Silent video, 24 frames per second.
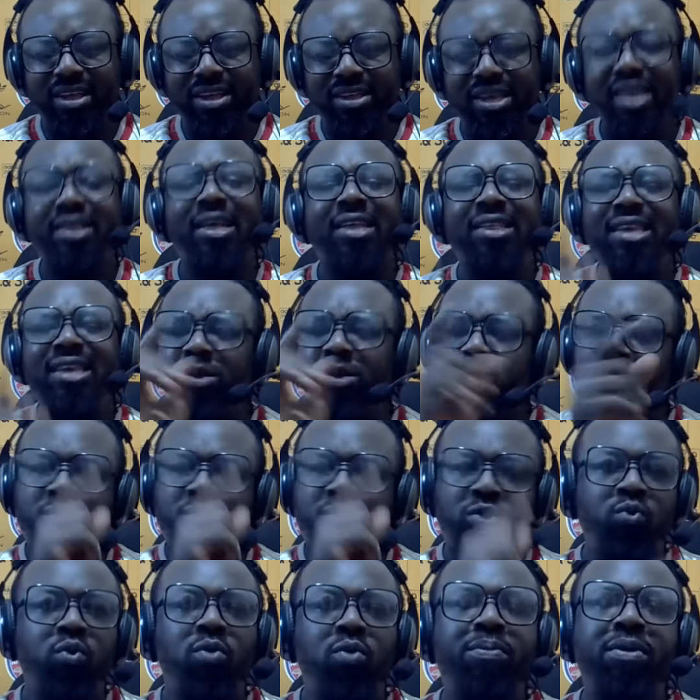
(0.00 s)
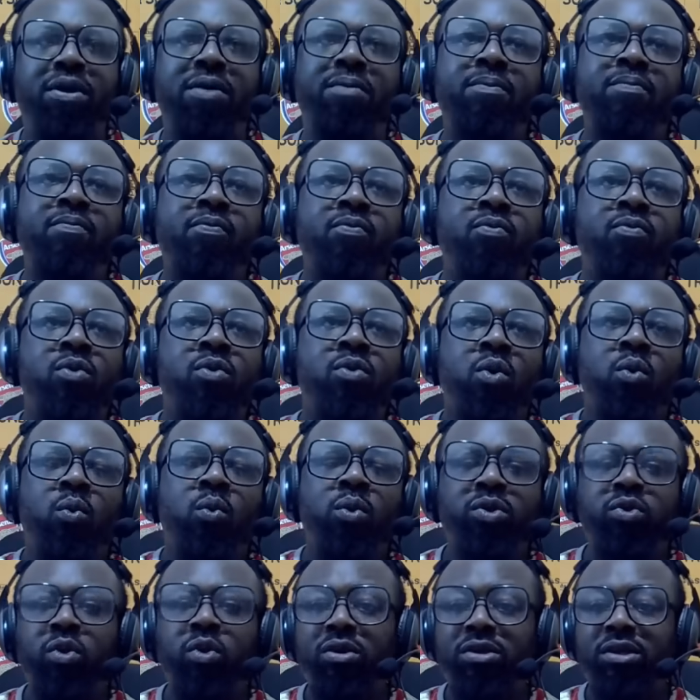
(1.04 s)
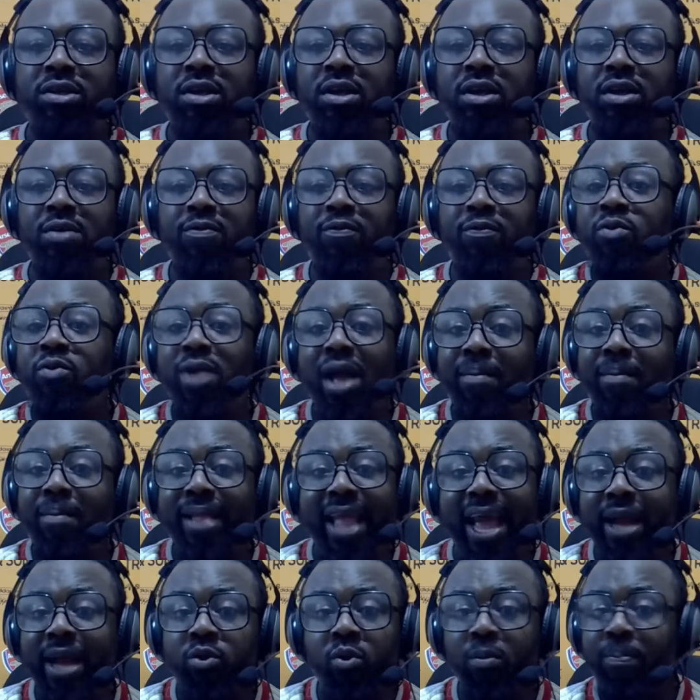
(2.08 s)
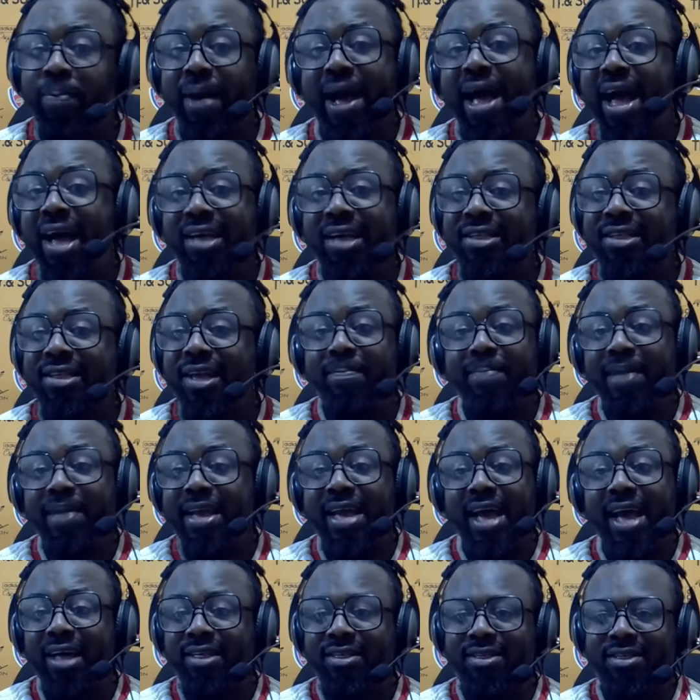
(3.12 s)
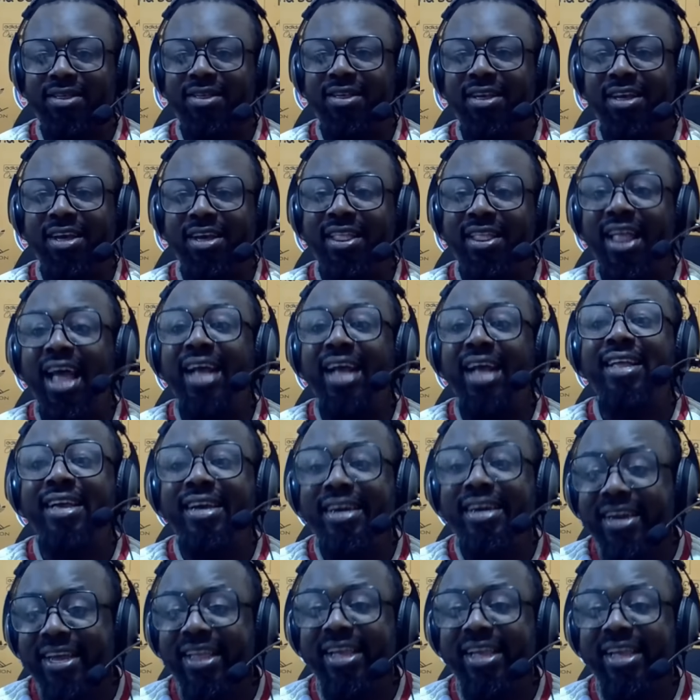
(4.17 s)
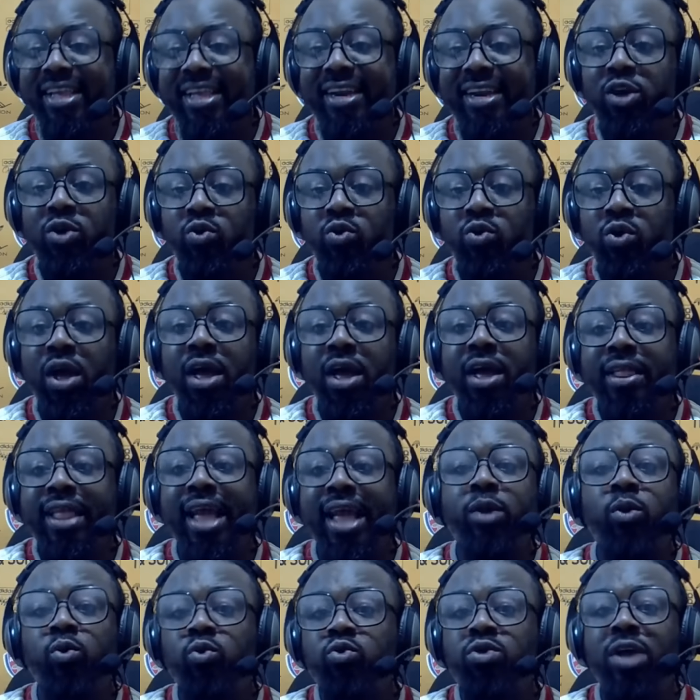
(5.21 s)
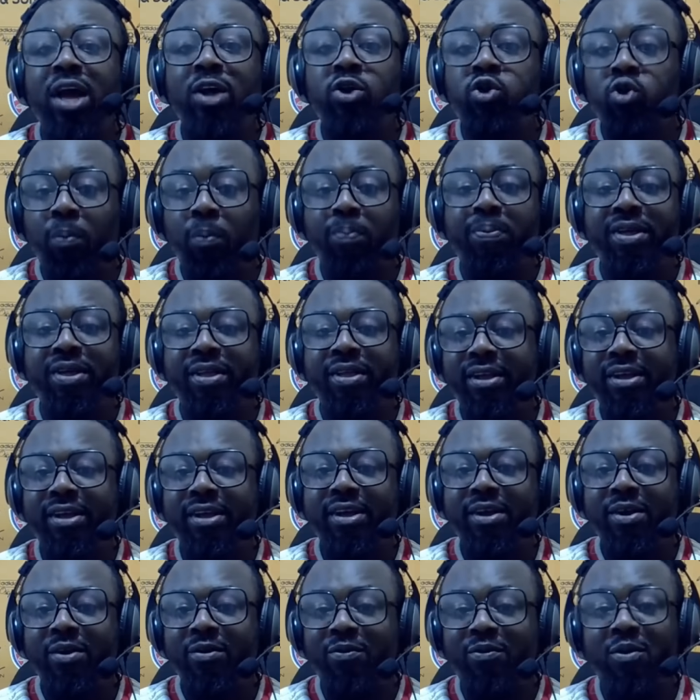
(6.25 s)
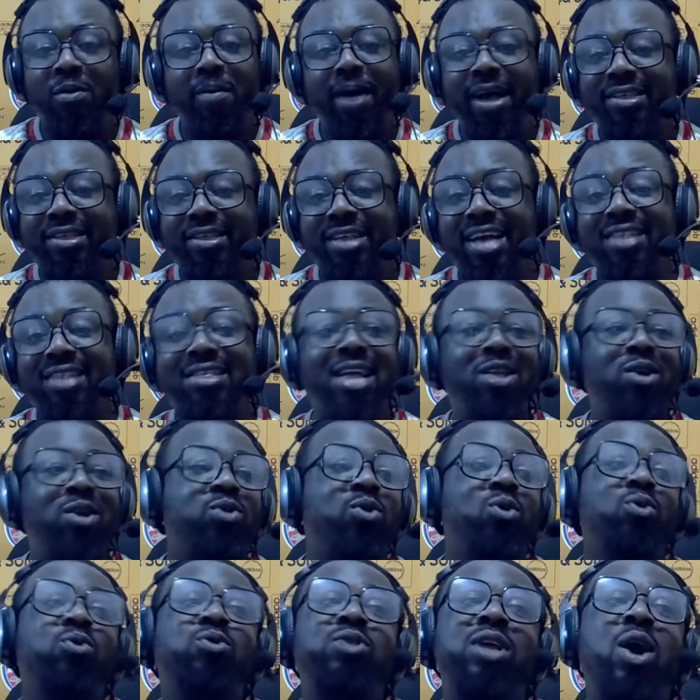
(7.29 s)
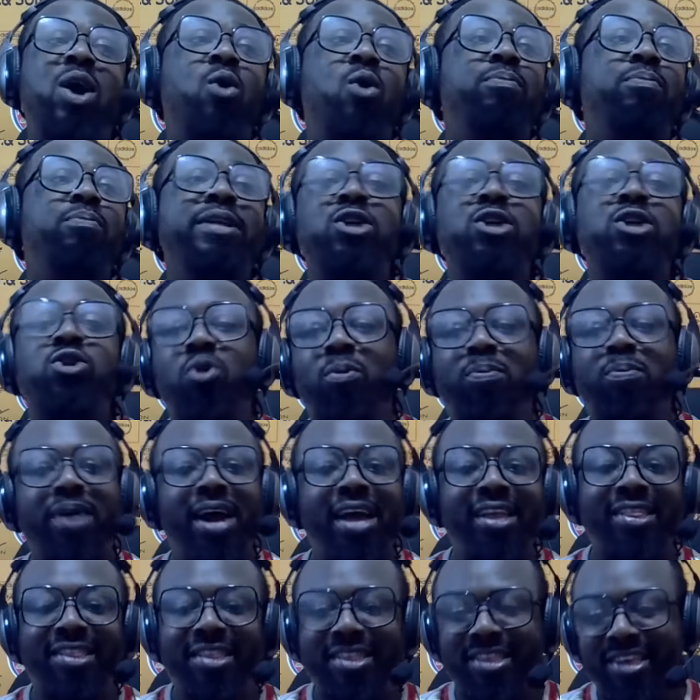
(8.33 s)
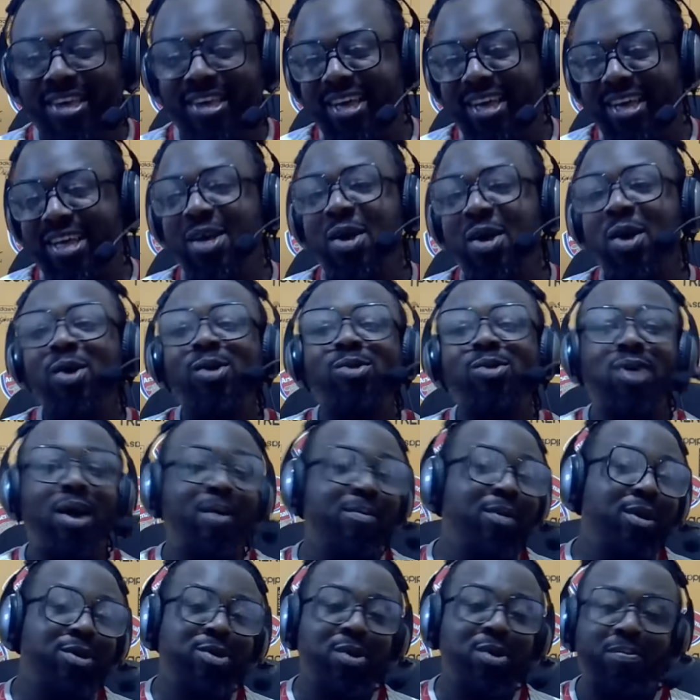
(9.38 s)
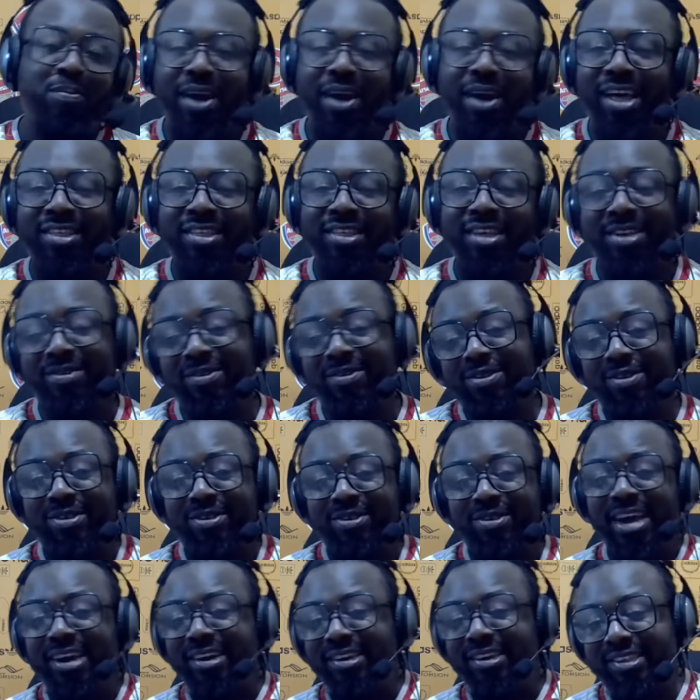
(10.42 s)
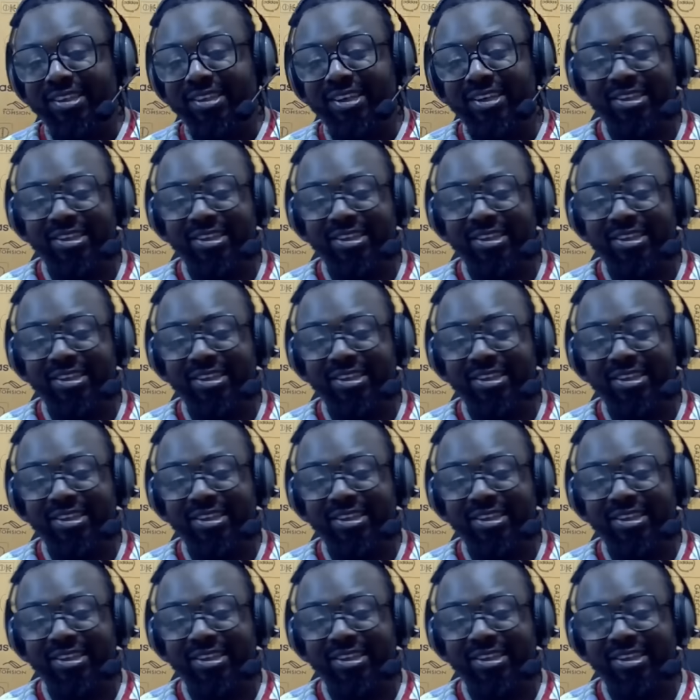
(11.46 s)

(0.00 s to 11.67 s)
Yes, I think it was Iwobi. We talk say Fulham like to buy Arsenal players. Like they really, really like to do that shopping from Arsenal. Arsenal don't turn to their own mini shop rights. So I'm not surprised that they want to sign this.